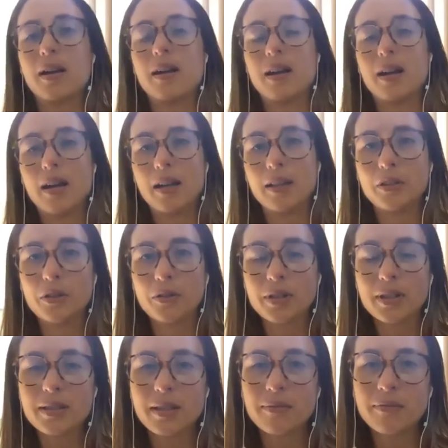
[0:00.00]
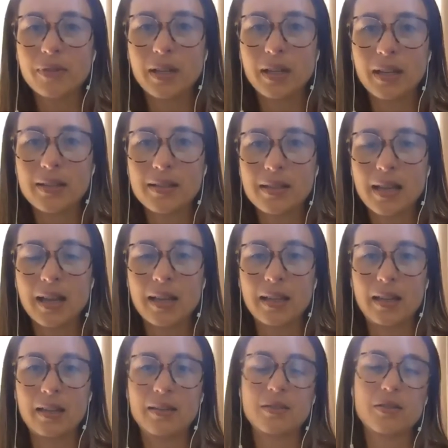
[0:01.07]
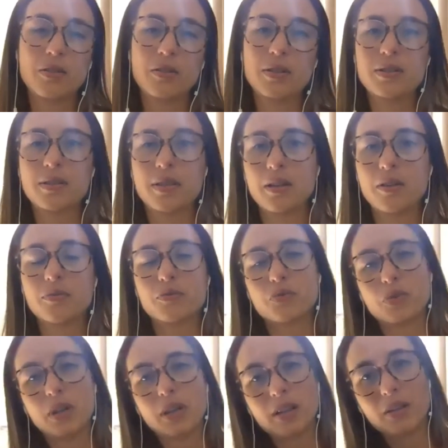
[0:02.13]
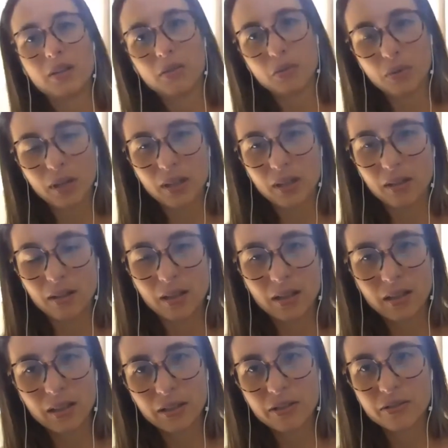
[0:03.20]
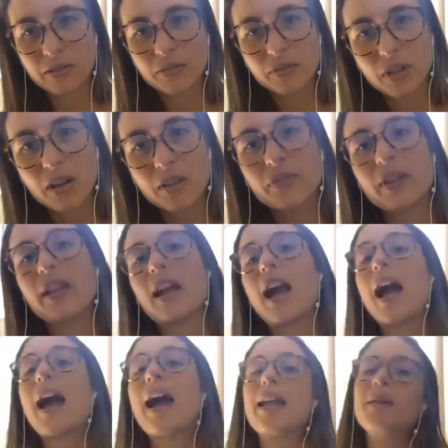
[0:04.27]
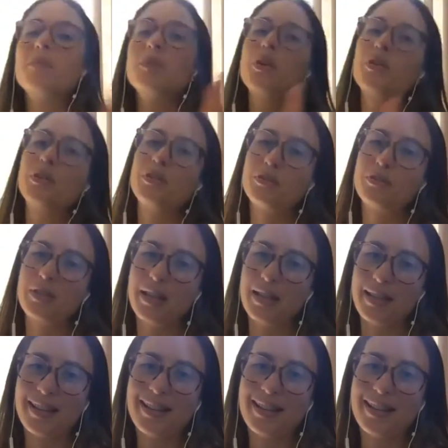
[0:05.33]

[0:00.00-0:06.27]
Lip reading: I notice I'm feeling anxiety, so instead of drinking 3 liters of coffee, I am going to take